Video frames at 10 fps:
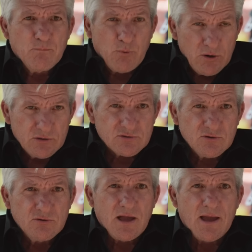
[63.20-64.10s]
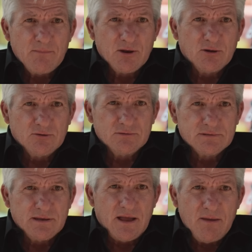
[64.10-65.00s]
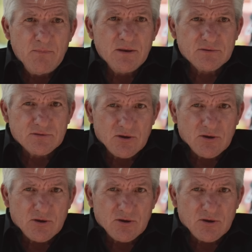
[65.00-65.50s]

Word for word: pretty soon I'm going to lose it. I've been